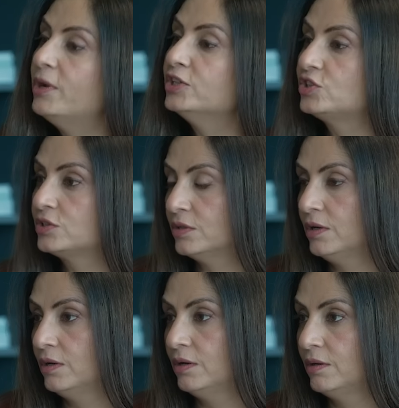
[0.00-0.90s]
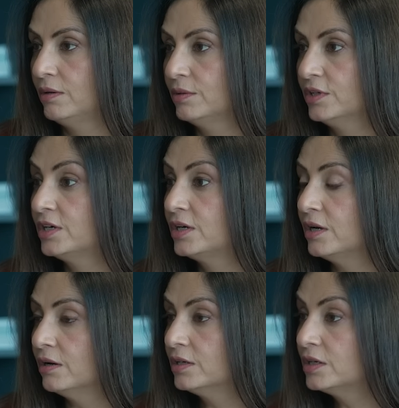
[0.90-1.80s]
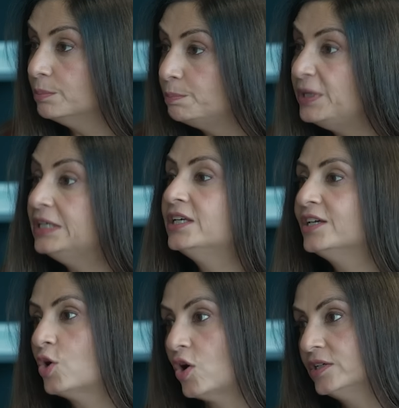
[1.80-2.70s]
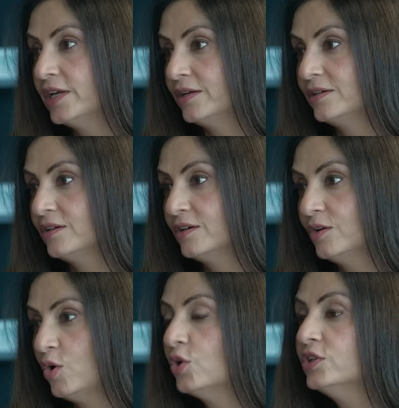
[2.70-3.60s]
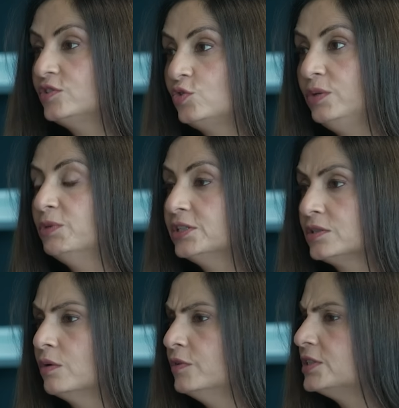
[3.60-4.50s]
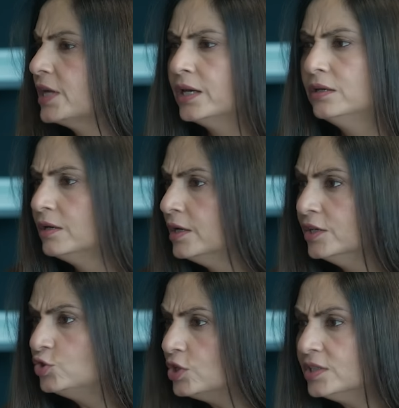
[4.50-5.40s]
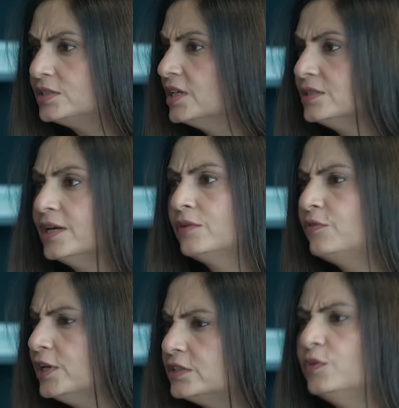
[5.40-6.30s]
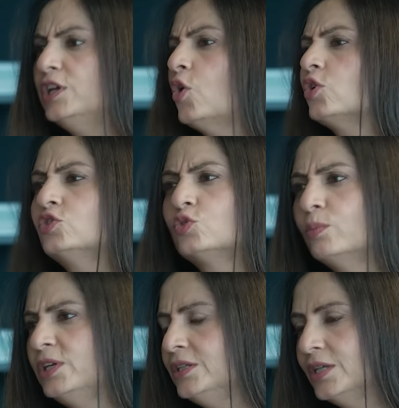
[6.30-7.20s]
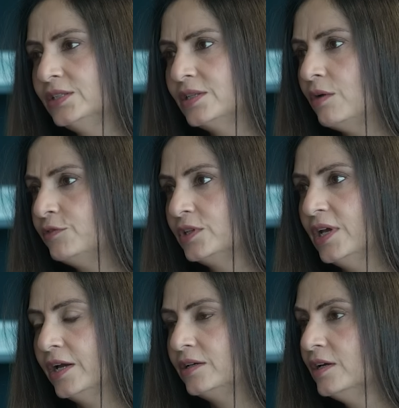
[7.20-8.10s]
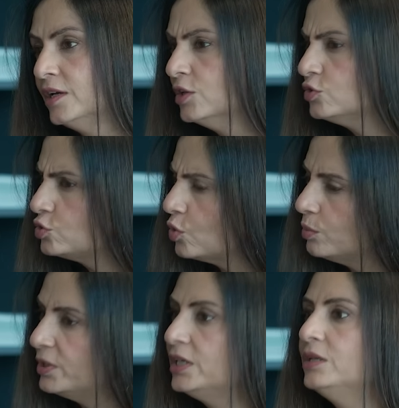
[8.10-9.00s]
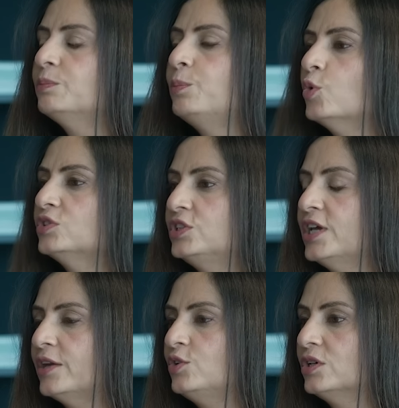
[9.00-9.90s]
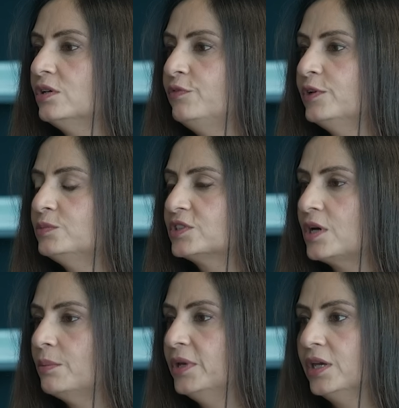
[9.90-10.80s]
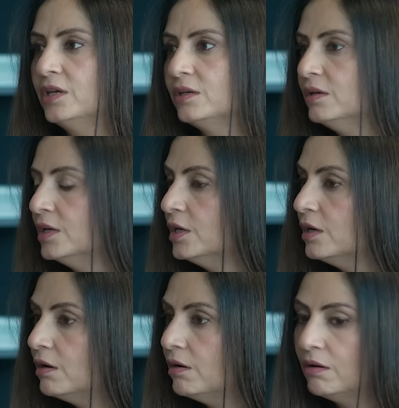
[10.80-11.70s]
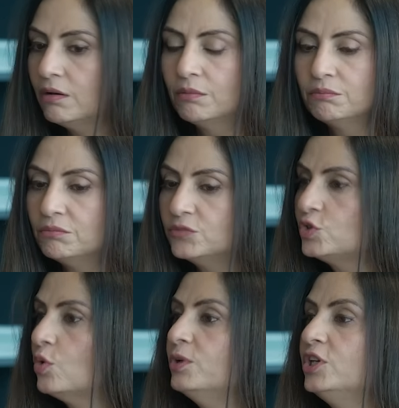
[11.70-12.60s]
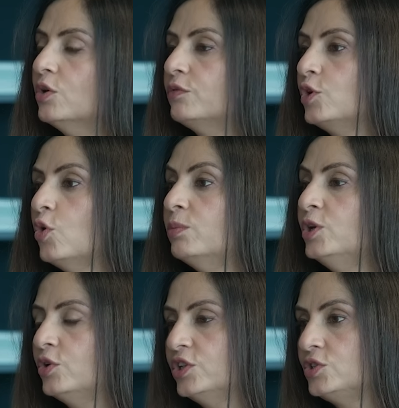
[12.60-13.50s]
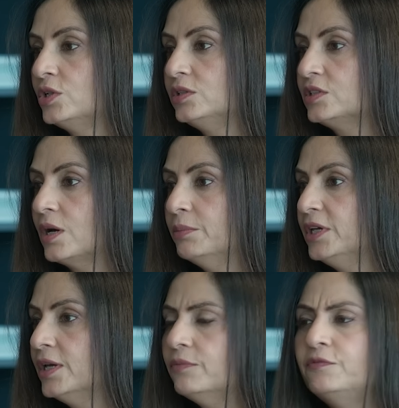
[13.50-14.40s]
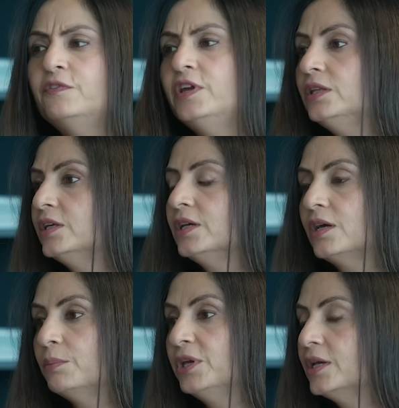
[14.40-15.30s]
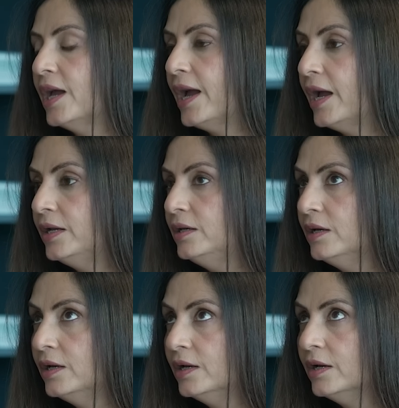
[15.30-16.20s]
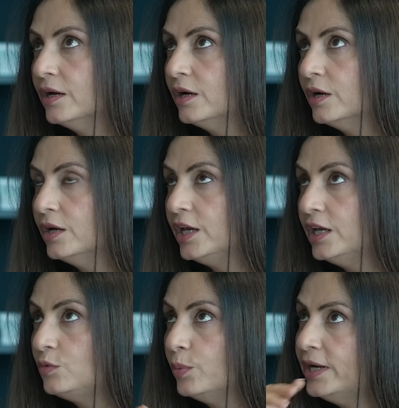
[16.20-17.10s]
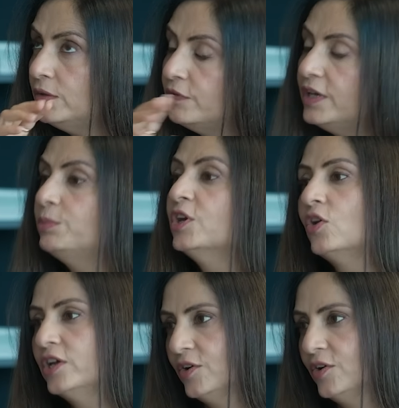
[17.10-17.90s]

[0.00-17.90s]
much uh, uh, competing content mm. on hmm. a streaming service and just as Netflix, we launched so many things after that. So many post theatrical films coming, um, so many of global originals coming, everything coming, and it went way beyond